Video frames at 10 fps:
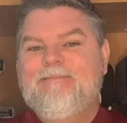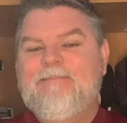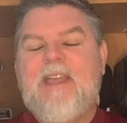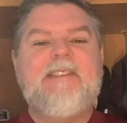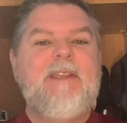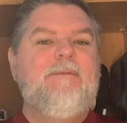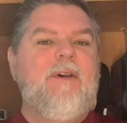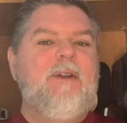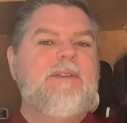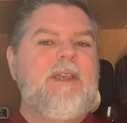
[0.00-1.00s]
That's it,
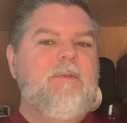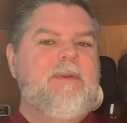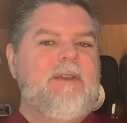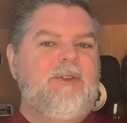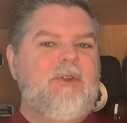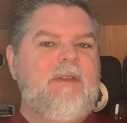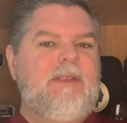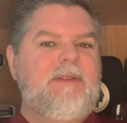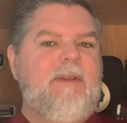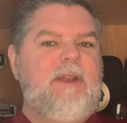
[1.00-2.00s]
folks. I hope you enjoyed
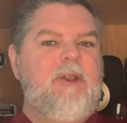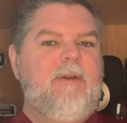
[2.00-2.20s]
this video.